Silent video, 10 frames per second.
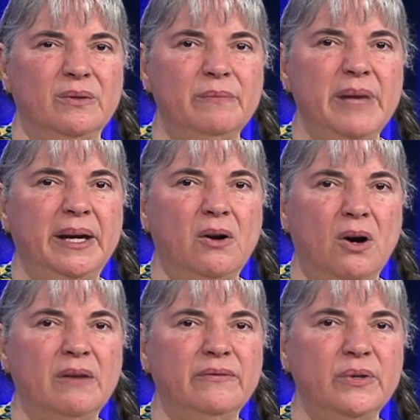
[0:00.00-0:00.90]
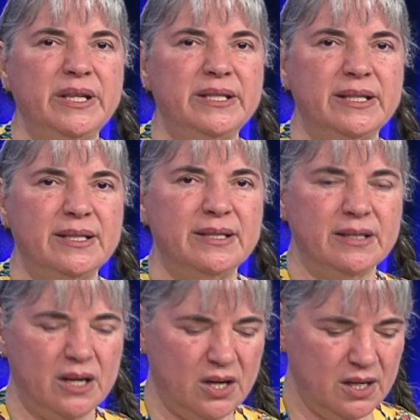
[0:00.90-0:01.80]
will make our
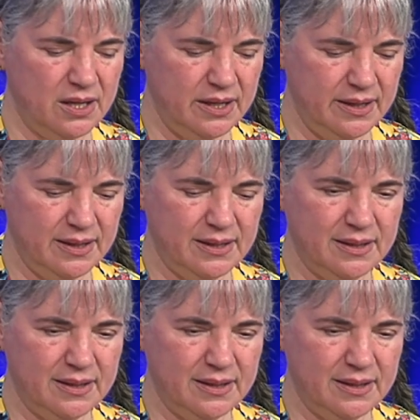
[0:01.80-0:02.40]
voices heard.